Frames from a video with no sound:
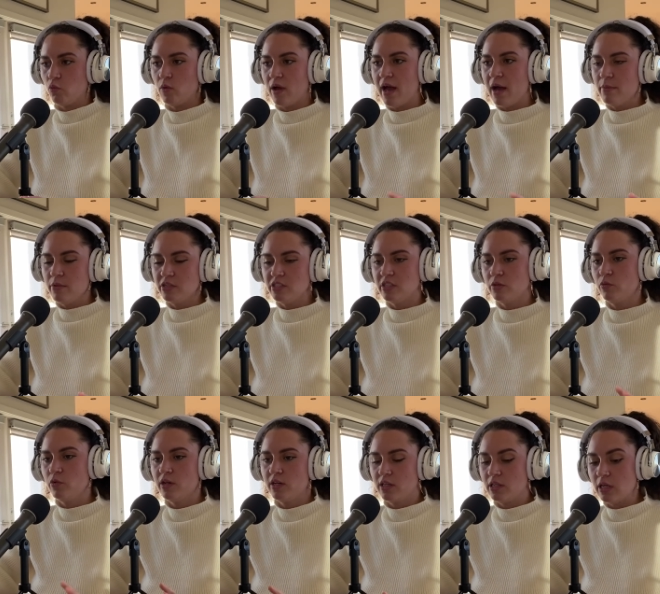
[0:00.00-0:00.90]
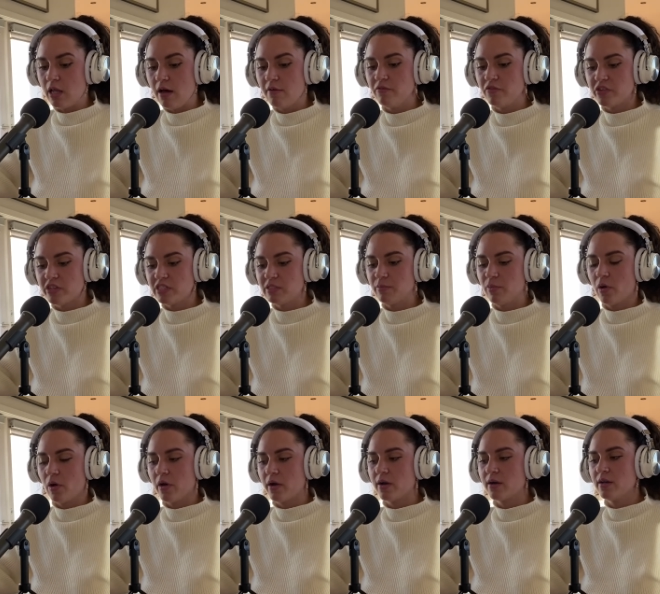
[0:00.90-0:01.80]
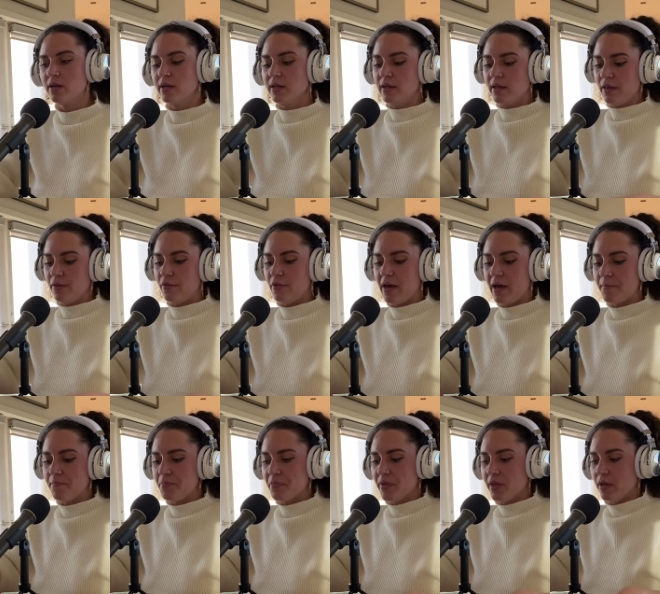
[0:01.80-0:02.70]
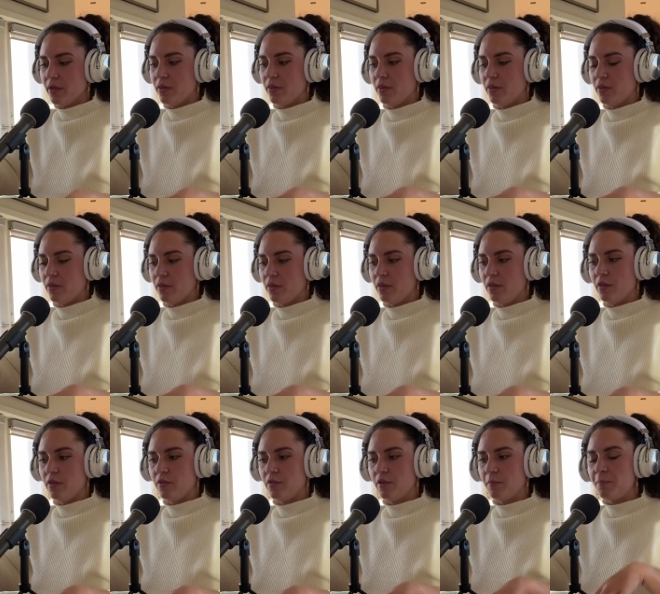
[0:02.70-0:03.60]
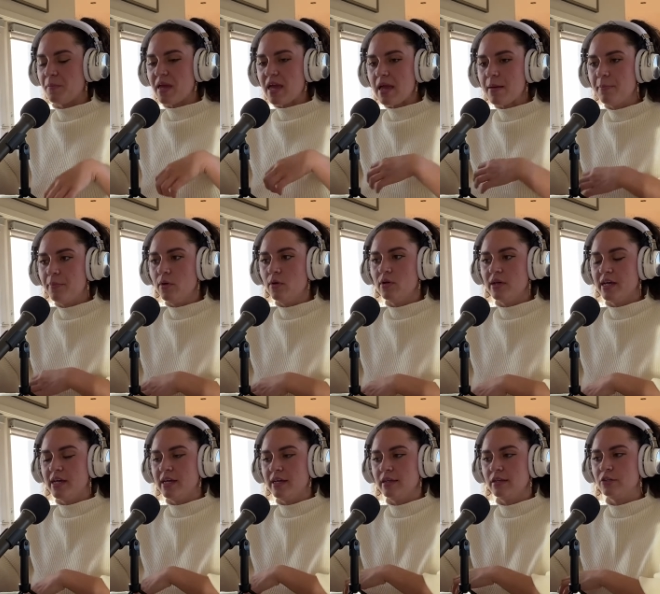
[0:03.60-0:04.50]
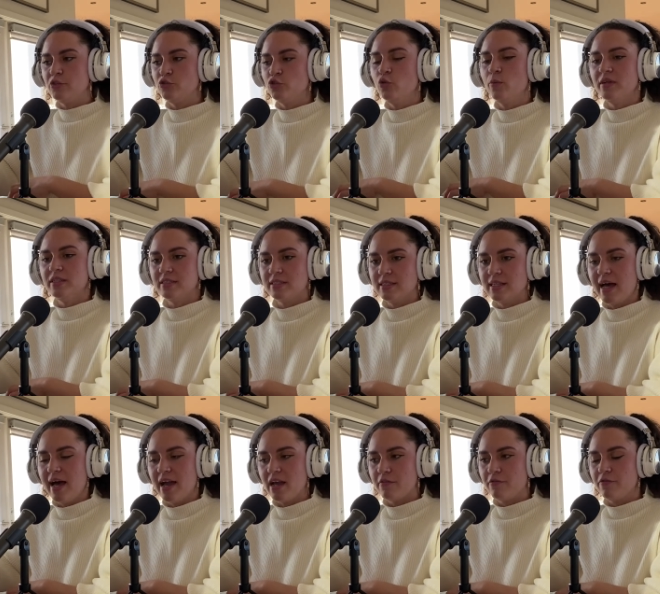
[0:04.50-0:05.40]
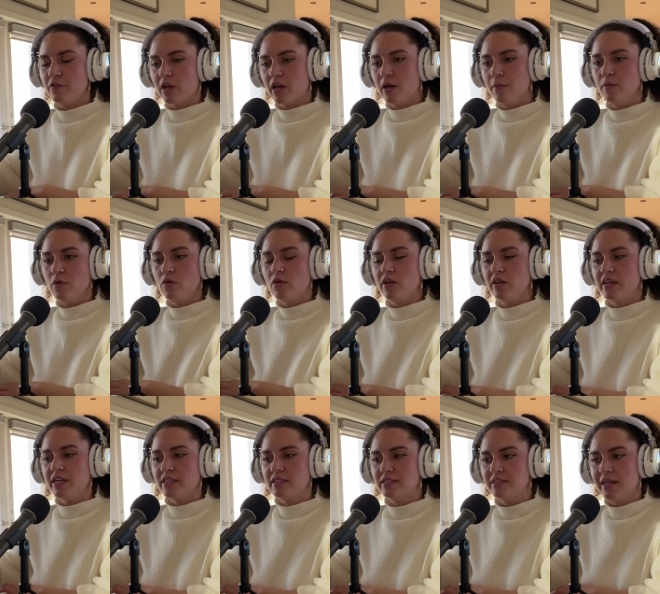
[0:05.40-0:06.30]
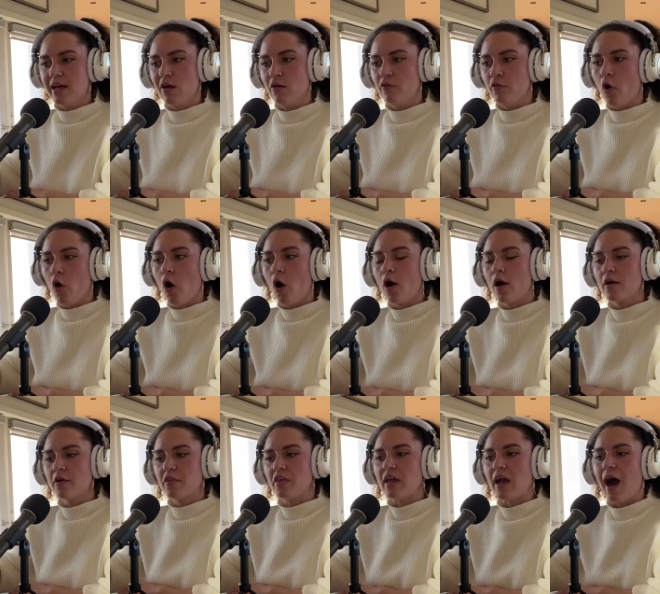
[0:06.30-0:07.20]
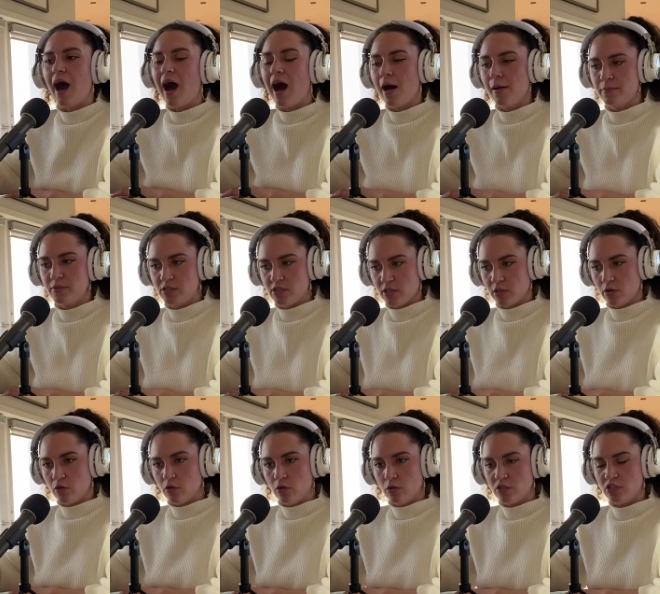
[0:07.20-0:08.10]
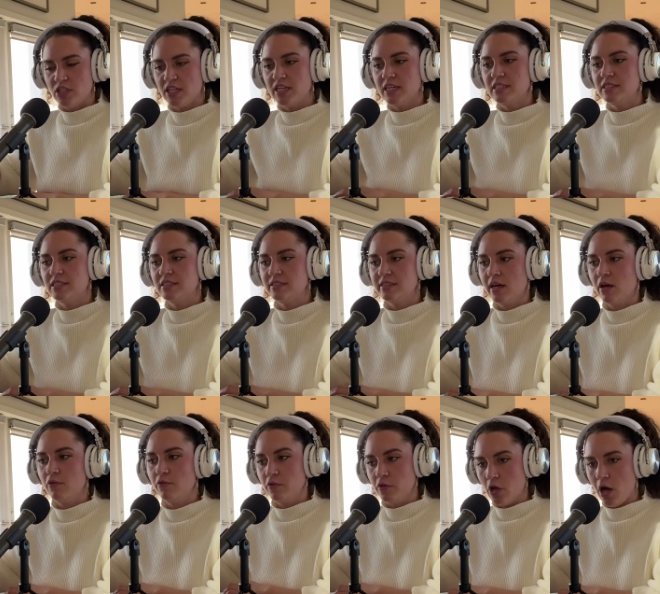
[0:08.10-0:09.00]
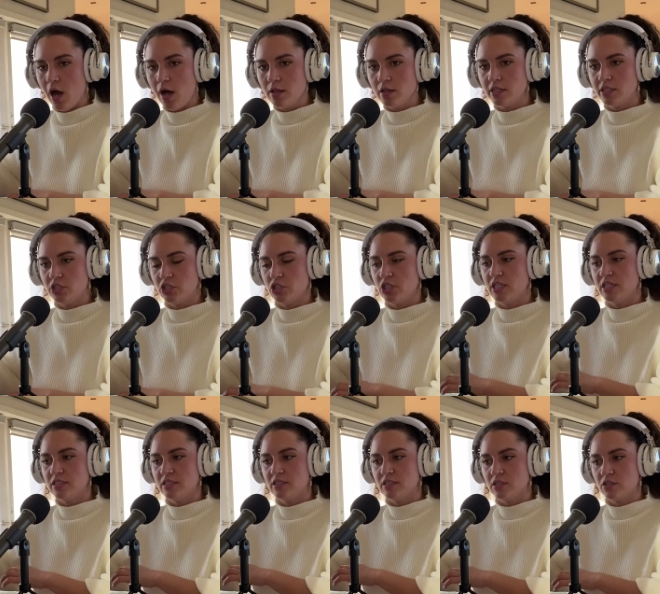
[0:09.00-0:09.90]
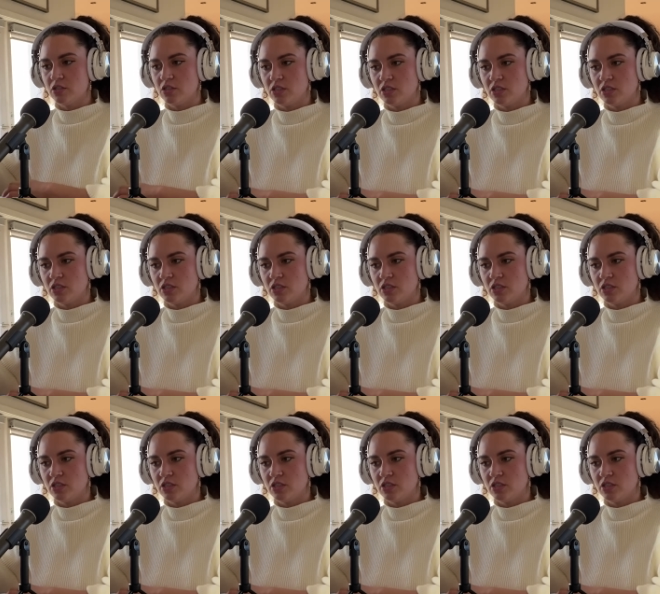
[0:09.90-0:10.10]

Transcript: Emerson would love this part, that the people in Truman's life, the community itself, are the obstacle to his self-knowledge, to his